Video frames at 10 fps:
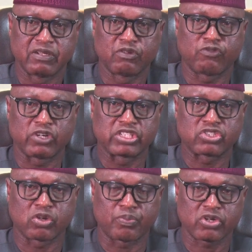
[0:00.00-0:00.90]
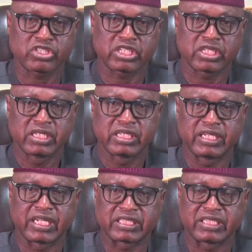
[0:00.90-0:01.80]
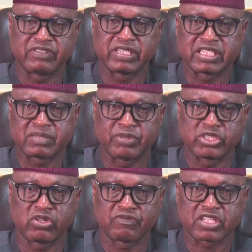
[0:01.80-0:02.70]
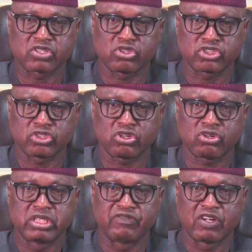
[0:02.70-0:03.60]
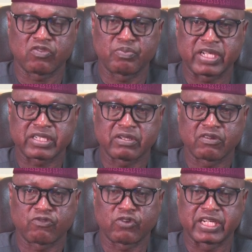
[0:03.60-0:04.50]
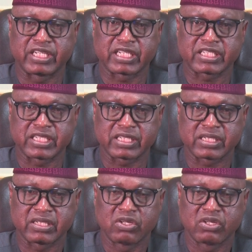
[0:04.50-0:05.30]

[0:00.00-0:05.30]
for his support in achieving this major infrastructure development for Adia State.